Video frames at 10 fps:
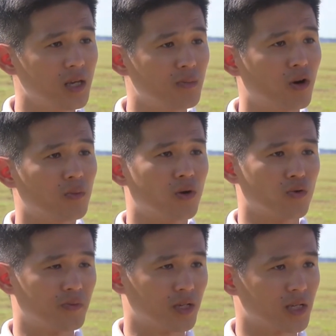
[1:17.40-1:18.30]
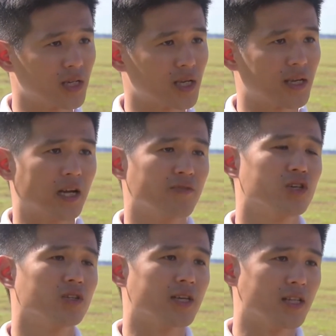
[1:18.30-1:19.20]
more and more robotics and
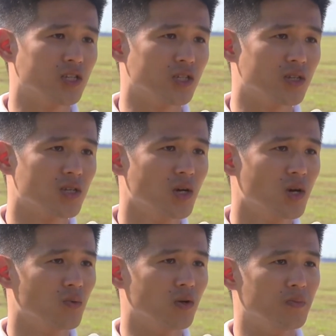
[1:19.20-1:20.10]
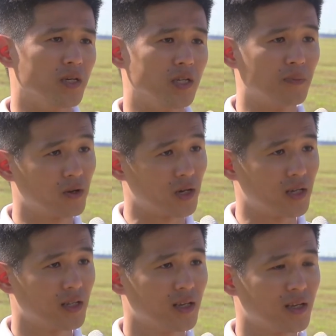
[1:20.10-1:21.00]
artificial intelligence will be
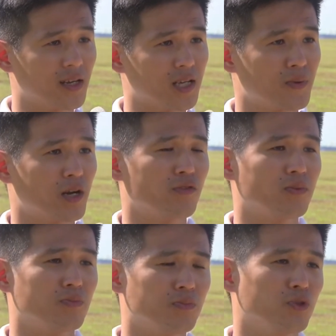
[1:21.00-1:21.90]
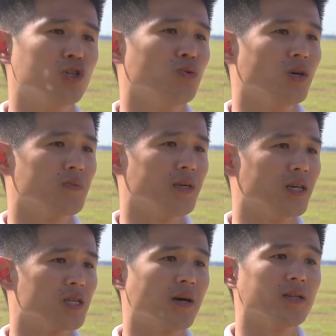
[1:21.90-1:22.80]
deployed as part of our push towards being
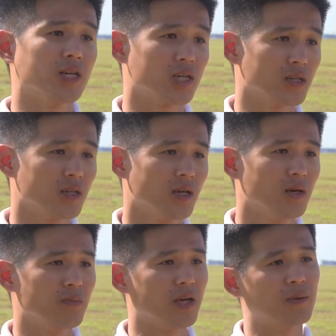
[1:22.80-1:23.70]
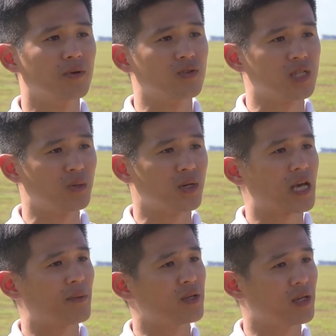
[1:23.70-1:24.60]
a smart nation, being able to see what's
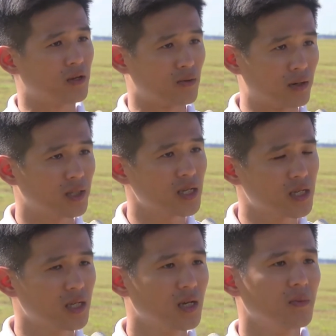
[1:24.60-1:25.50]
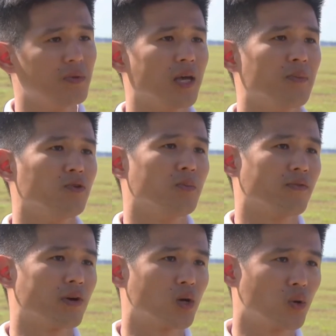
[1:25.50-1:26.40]
happening around us, being able to make
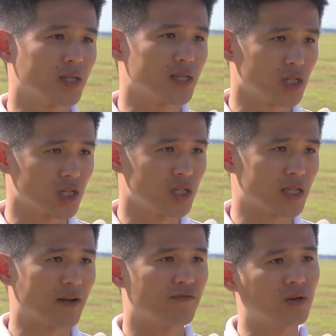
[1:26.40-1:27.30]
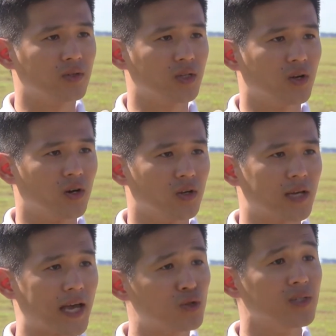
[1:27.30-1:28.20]
very quick decisions that are founded on
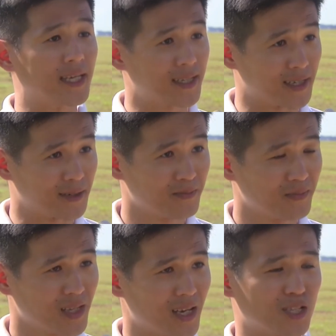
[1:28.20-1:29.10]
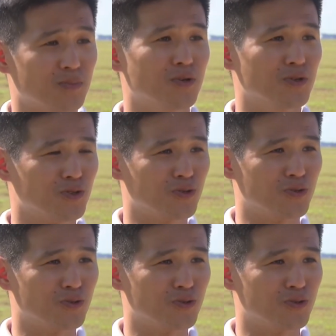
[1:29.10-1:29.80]
actual data as opposed to